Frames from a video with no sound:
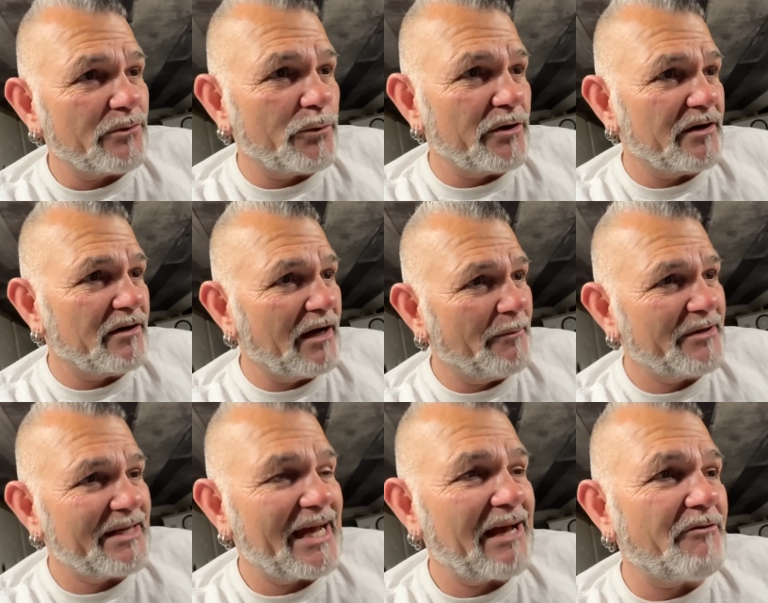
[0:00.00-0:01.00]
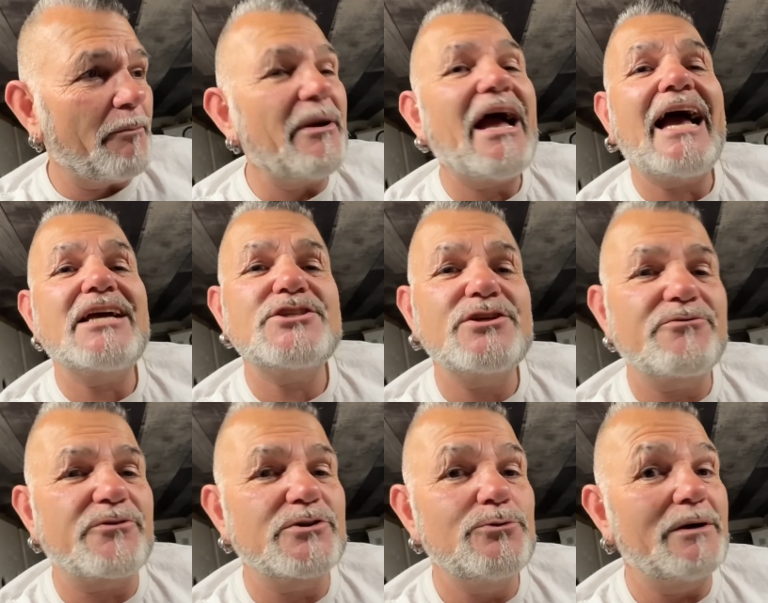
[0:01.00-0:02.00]
where I'm gonna have a passion
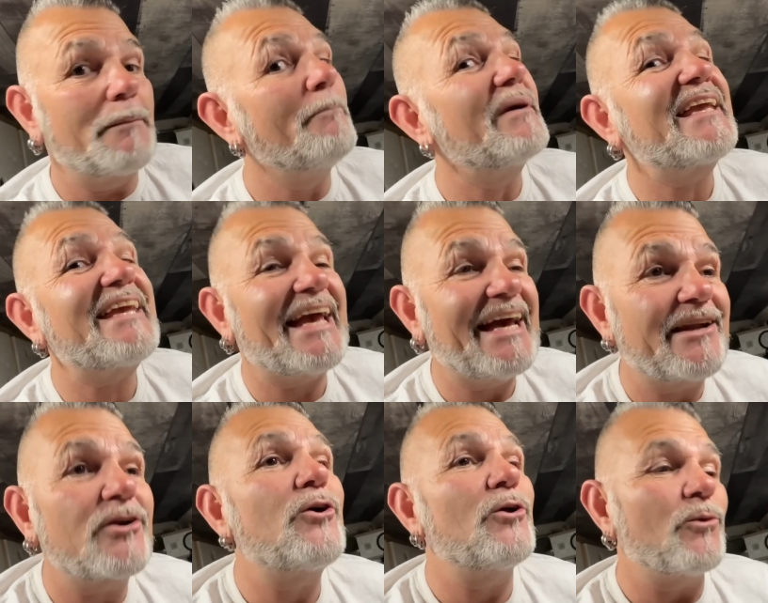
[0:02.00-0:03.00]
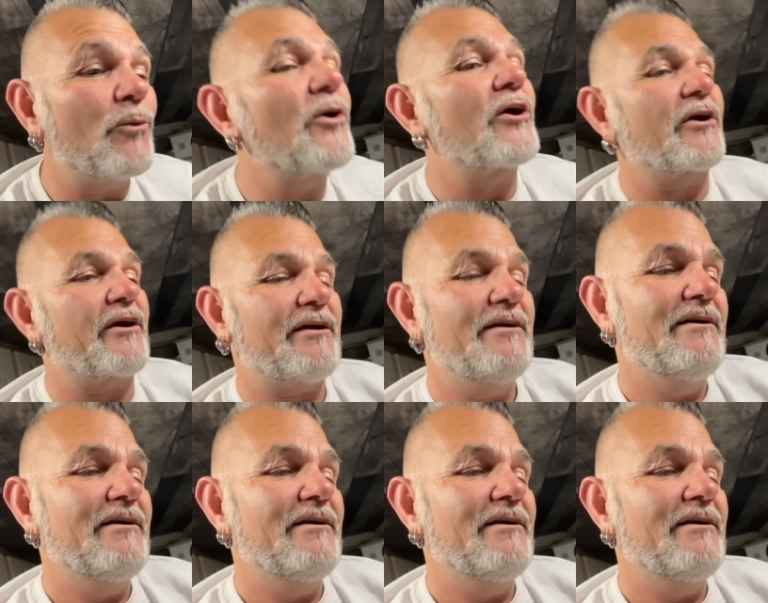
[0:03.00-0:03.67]
for doing mechanical work.